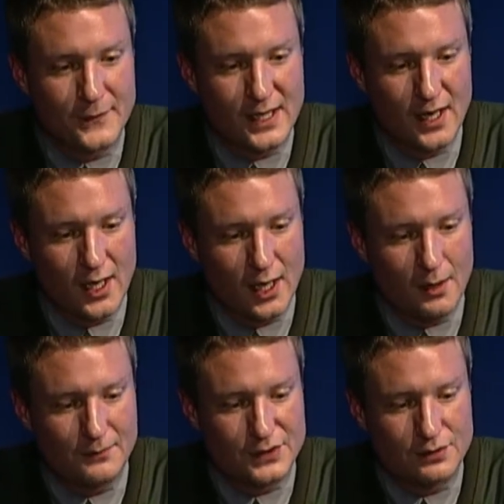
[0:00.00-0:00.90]

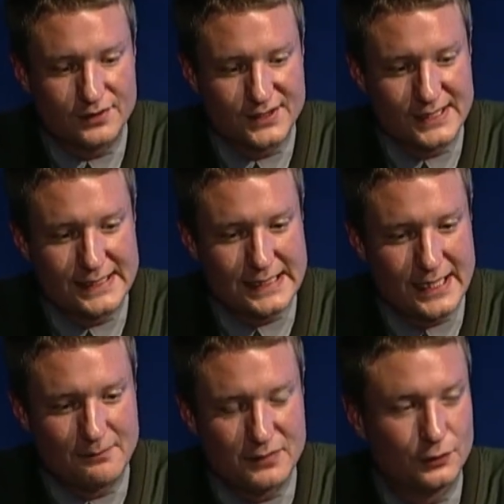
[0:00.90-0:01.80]
um, you see
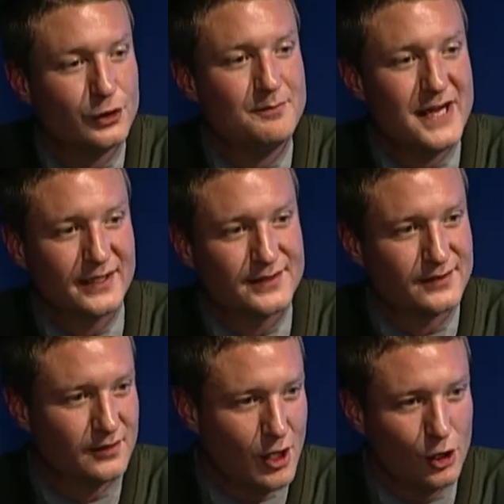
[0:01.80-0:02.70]
a good
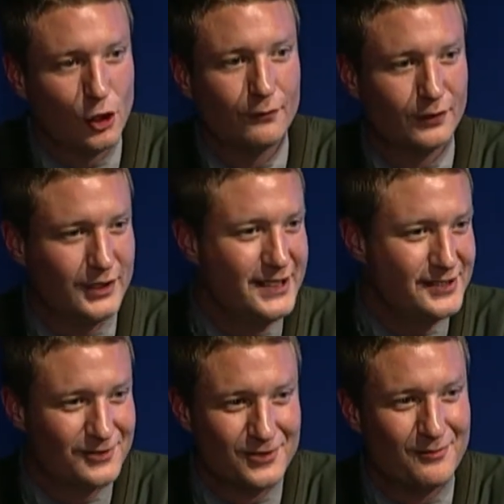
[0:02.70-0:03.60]
mix all over in
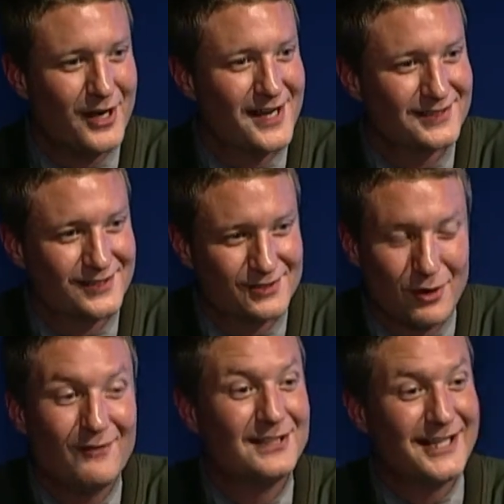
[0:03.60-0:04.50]
eastern Nebraska. So
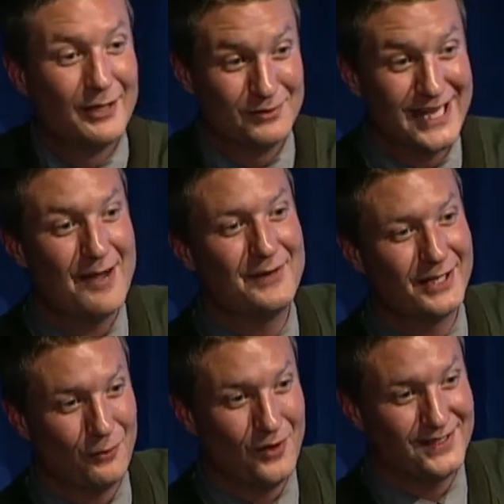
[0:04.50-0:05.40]
everything was happening
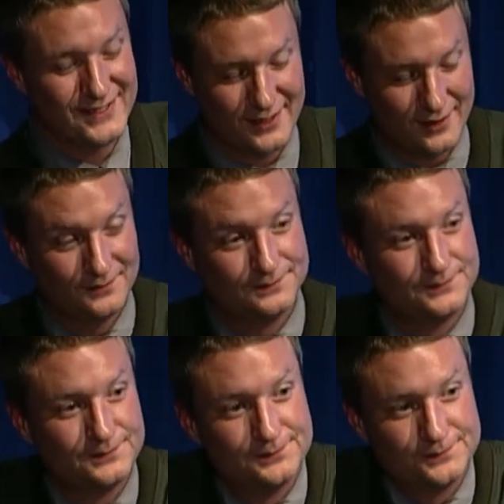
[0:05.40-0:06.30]
at once here.
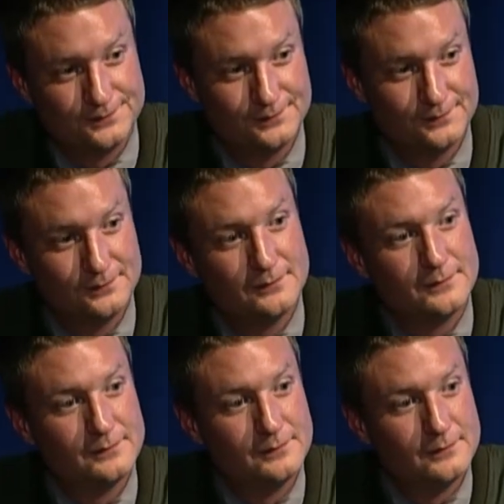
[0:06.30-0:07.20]
And then I have
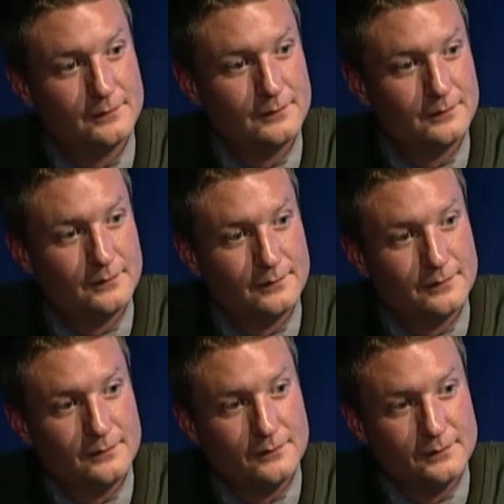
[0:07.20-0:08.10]
up in the
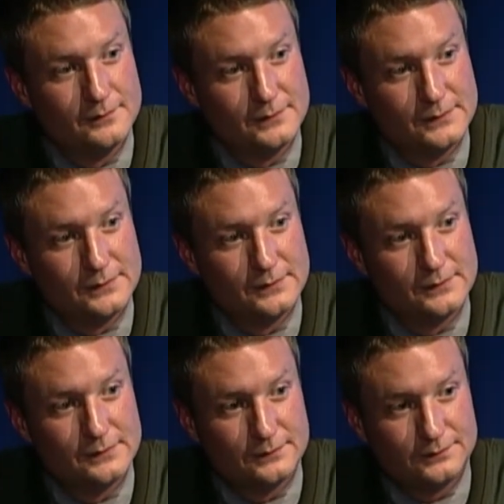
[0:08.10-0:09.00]
sandhills some
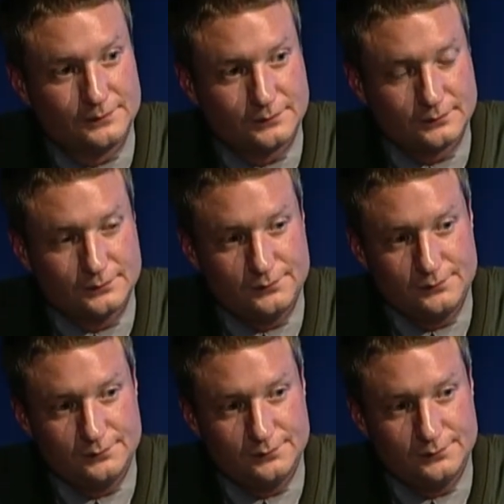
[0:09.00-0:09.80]
1891.